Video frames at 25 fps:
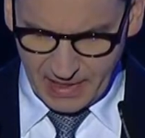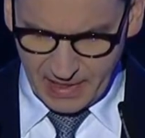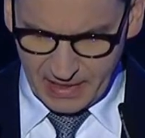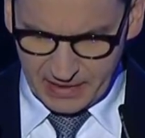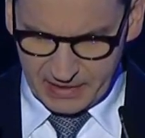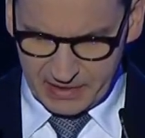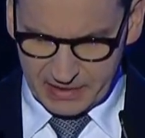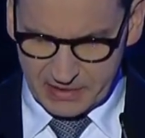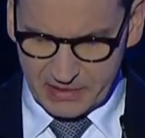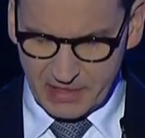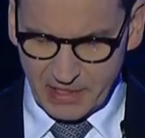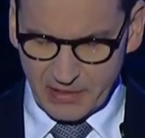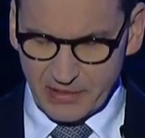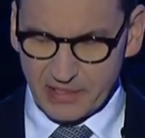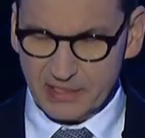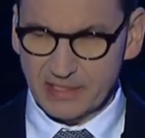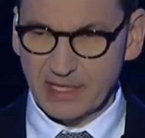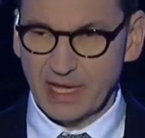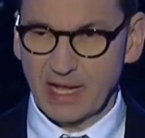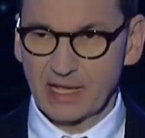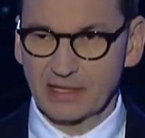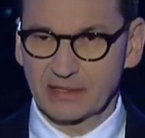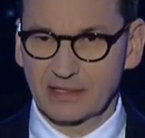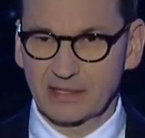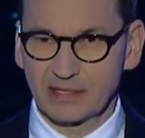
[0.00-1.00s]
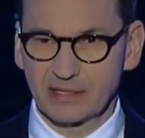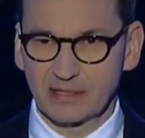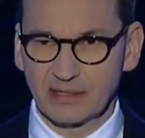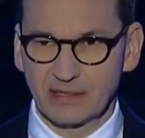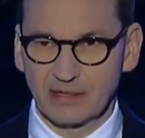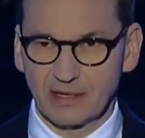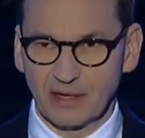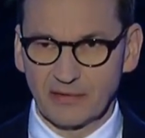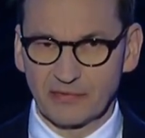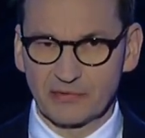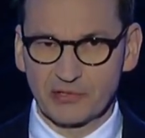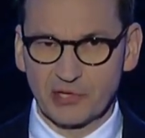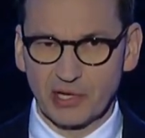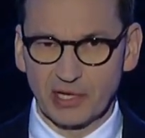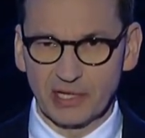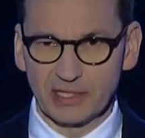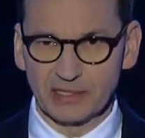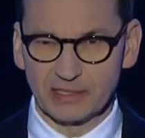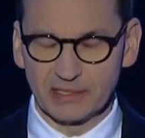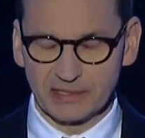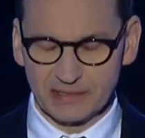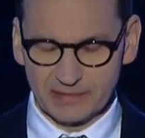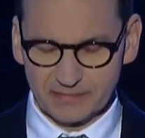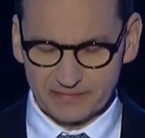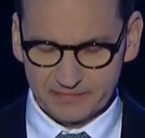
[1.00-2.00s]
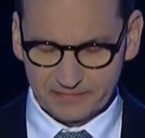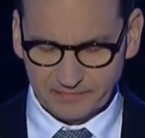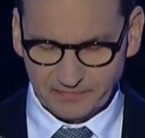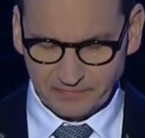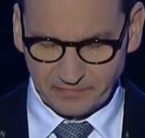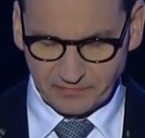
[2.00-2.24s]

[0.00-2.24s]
It is the result of choice.